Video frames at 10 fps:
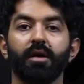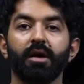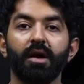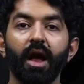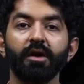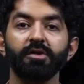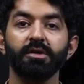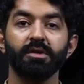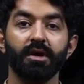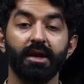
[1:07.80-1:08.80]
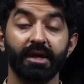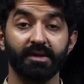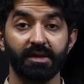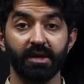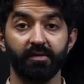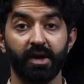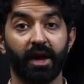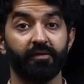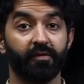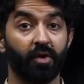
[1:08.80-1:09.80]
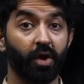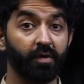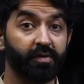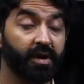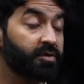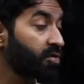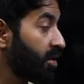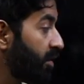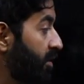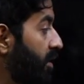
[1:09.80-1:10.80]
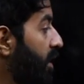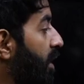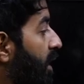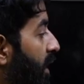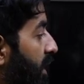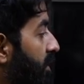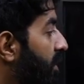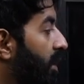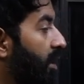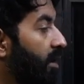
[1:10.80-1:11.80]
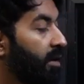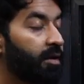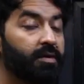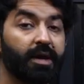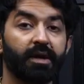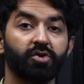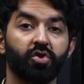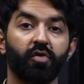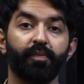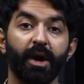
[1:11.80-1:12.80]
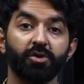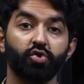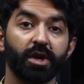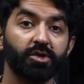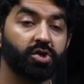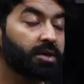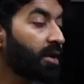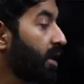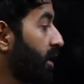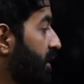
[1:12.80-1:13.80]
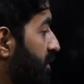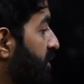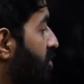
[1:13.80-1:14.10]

class, let's see, we have a lot of things to cover in the lecture of punctuation. This is